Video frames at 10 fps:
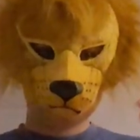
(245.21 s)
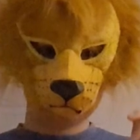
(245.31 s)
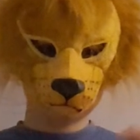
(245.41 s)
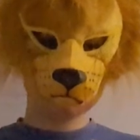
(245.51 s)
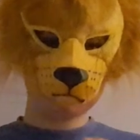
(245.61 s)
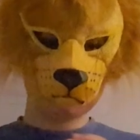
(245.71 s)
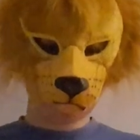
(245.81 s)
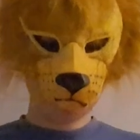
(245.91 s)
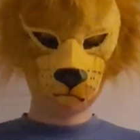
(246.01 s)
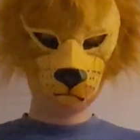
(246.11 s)
this is the
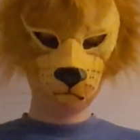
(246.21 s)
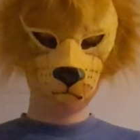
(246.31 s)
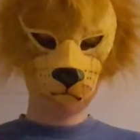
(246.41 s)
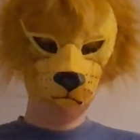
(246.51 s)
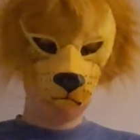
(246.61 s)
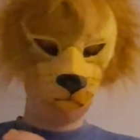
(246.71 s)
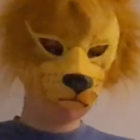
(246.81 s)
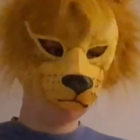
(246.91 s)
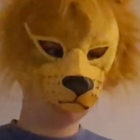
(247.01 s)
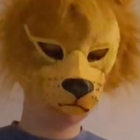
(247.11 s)
Netflix movie. While
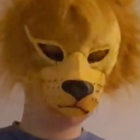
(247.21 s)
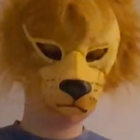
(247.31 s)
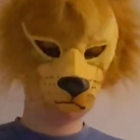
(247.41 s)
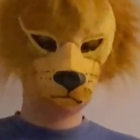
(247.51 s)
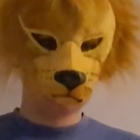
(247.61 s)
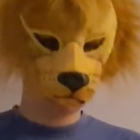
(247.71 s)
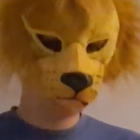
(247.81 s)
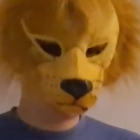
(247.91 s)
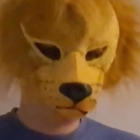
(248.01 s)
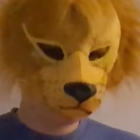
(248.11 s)
I've watched 2
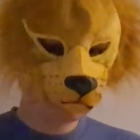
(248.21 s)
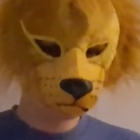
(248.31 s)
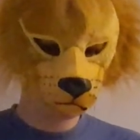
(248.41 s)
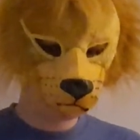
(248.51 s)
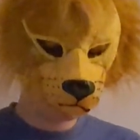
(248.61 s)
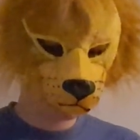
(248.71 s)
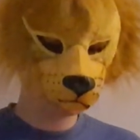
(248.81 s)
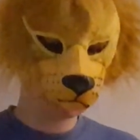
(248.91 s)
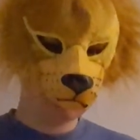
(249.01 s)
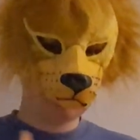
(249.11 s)
comedies on
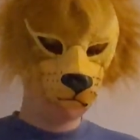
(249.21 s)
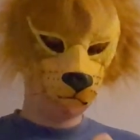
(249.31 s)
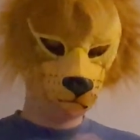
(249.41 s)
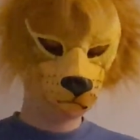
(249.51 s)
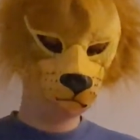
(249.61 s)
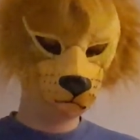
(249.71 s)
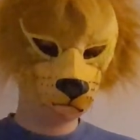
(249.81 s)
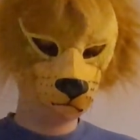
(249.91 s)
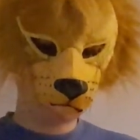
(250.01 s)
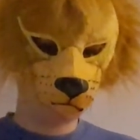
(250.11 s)
Netflix, this is
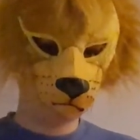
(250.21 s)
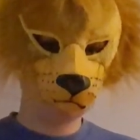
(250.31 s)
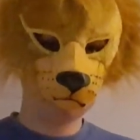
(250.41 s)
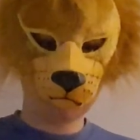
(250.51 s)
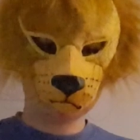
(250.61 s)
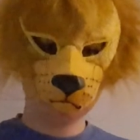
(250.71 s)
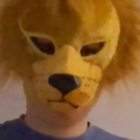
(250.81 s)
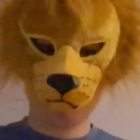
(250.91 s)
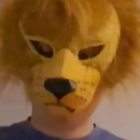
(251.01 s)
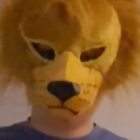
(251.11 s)
the Netflix movie that actually made
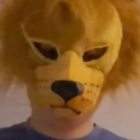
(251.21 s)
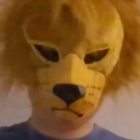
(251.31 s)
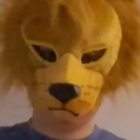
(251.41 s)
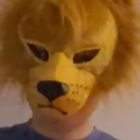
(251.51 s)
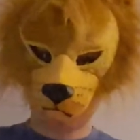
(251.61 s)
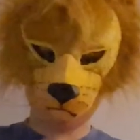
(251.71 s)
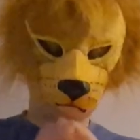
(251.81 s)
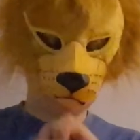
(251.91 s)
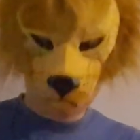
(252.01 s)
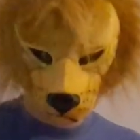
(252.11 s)
me laugh the most out of
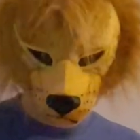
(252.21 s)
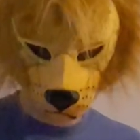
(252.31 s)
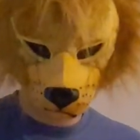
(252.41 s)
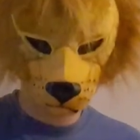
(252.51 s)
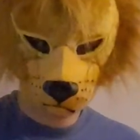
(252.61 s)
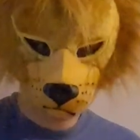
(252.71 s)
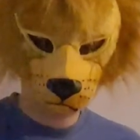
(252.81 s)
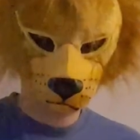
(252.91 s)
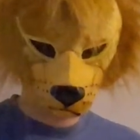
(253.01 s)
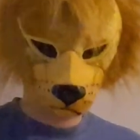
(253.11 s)
any of
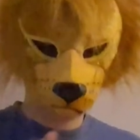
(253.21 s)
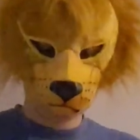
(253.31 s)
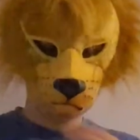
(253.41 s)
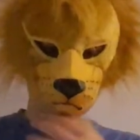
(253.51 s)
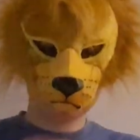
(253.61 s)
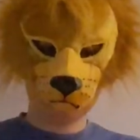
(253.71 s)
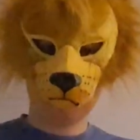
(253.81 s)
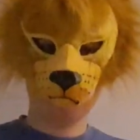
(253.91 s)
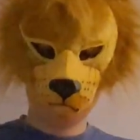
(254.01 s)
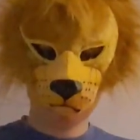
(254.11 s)
them. A lot of the jokes
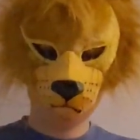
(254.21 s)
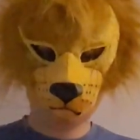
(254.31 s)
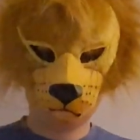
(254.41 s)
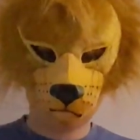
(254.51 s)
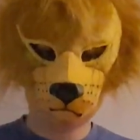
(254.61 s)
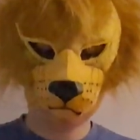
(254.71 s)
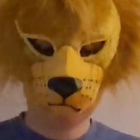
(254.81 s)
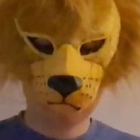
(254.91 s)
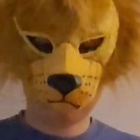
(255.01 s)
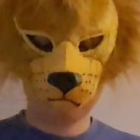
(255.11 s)
land really, really well,
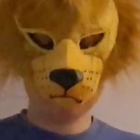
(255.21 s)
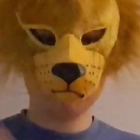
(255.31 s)
and